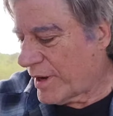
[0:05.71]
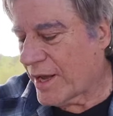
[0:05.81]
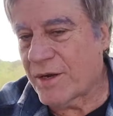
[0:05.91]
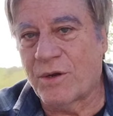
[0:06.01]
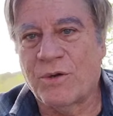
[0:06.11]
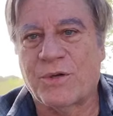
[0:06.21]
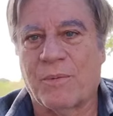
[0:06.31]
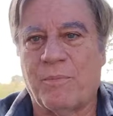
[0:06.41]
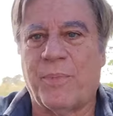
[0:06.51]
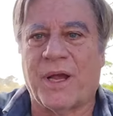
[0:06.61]
We had to do
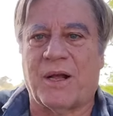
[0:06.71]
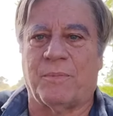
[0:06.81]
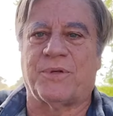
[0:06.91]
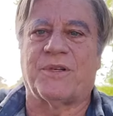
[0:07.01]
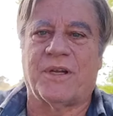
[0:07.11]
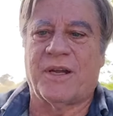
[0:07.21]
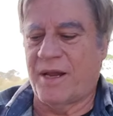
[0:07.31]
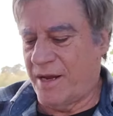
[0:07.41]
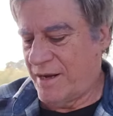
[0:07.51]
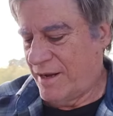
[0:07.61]
some pickups
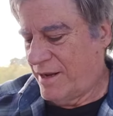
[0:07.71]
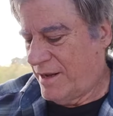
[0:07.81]
today,